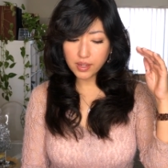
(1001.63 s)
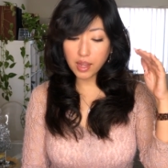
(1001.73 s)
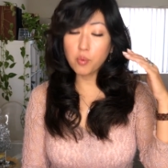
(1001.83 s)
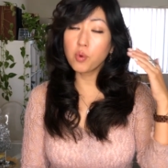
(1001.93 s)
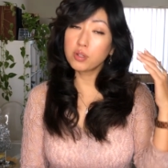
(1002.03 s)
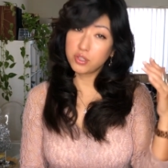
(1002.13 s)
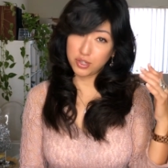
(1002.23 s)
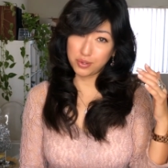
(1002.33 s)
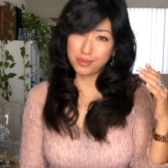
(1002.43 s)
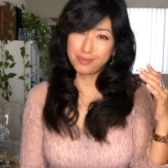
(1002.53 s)
I want
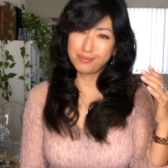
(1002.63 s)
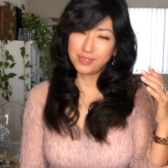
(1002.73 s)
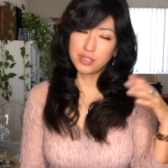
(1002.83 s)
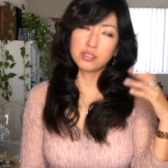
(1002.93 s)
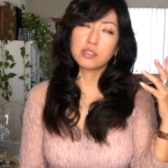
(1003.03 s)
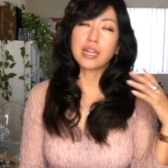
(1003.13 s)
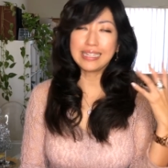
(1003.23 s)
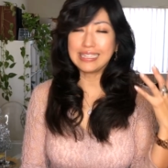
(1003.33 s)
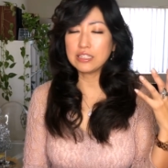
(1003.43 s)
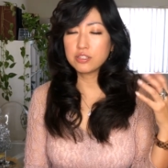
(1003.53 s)
to, you know, it's not
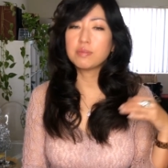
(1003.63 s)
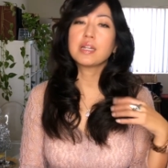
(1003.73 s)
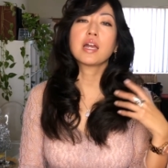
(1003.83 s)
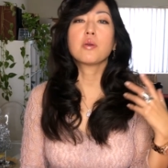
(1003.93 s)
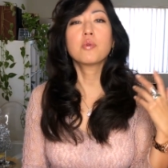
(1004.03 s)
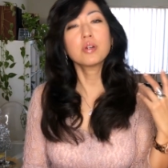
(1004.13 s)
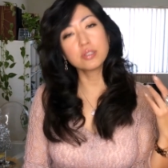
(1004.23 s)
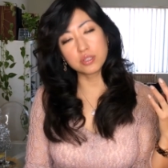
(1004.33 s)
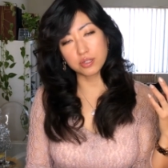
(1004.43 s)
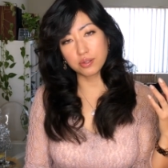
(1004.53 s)
I need to, but I
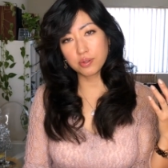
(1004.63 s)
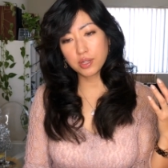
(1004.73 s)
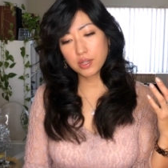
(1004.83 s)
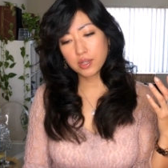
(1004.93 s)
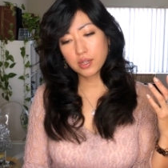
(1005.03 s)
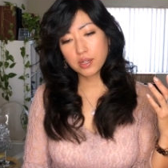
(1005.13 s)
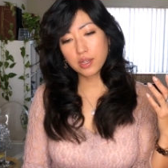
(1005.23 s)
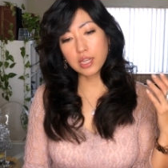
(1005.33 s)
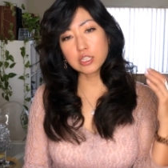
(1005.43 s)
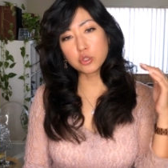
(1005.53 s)
want to
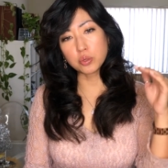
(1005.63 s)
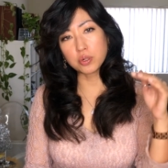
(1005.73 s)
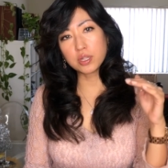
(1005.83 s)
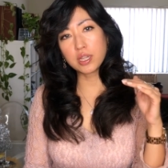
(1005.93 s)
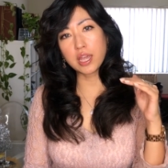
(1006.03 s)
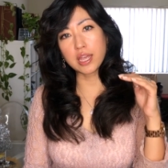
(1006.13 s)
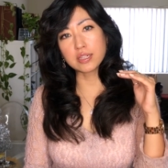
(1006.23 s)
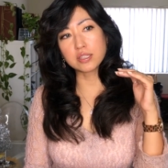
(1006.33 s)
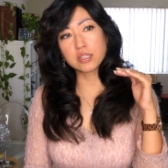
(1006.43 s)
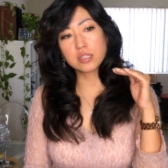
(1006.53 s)
enjoy
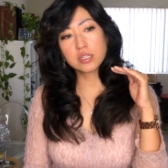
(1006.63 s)
and